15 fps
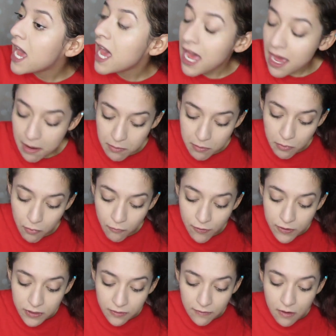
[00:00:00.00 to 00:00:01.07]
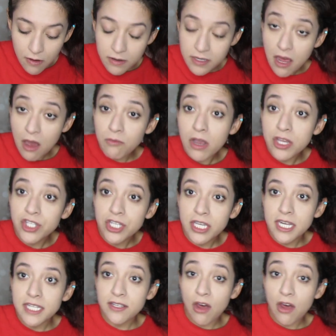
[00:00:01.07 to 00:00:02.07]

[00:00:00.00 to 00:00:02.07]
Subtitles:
am, first of all, not washing it as